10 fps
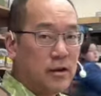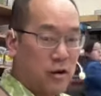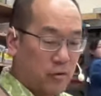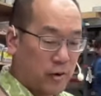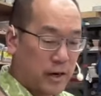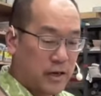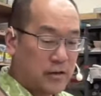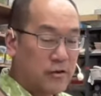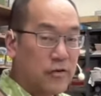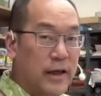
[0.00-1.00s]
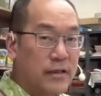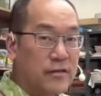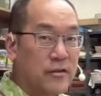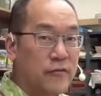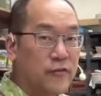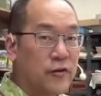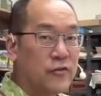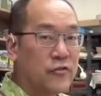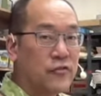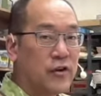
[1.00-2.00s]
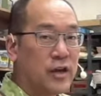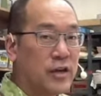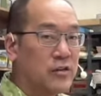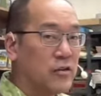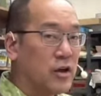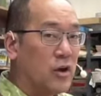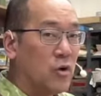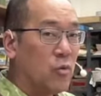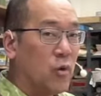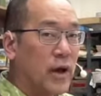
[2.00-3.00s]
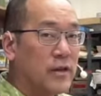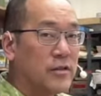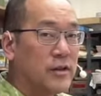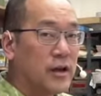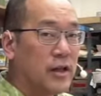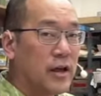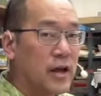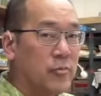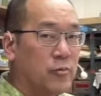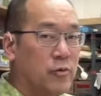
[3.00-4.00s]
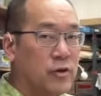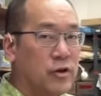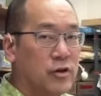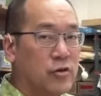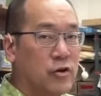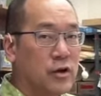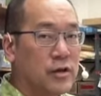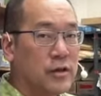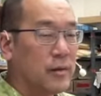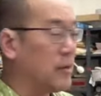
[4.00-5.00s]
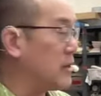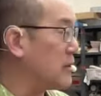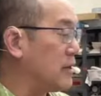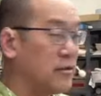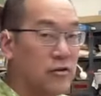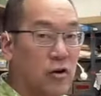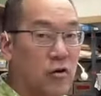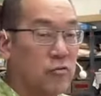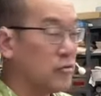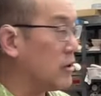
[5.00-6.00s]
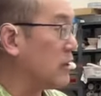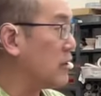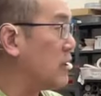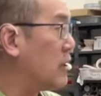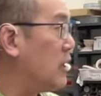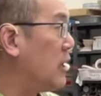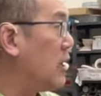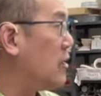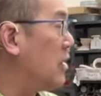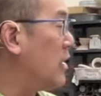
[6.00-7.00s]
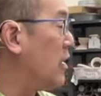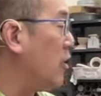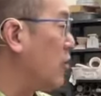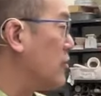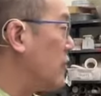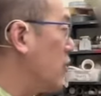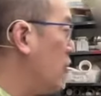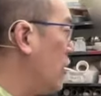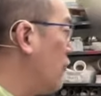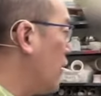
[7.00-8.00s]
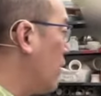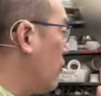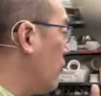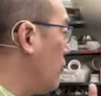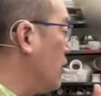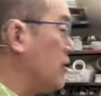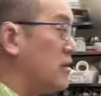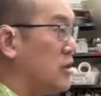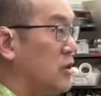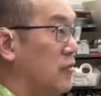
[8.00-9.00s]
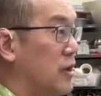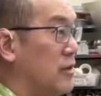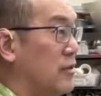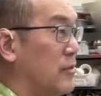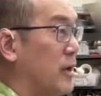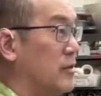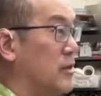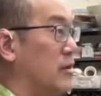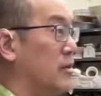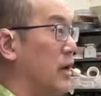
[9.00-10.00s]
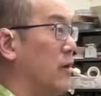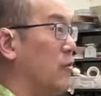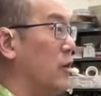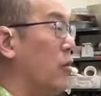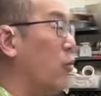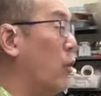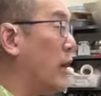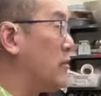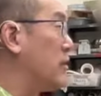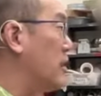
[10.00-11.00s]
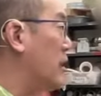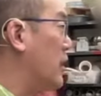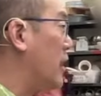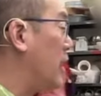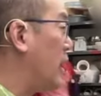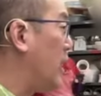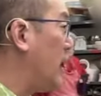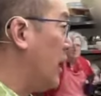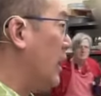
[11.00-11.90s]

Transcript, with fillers: already. So that's the first trick is wedge the clay up really good. Does that make sense, Don't. And also, if I were really serious about this, I would have wedged the clay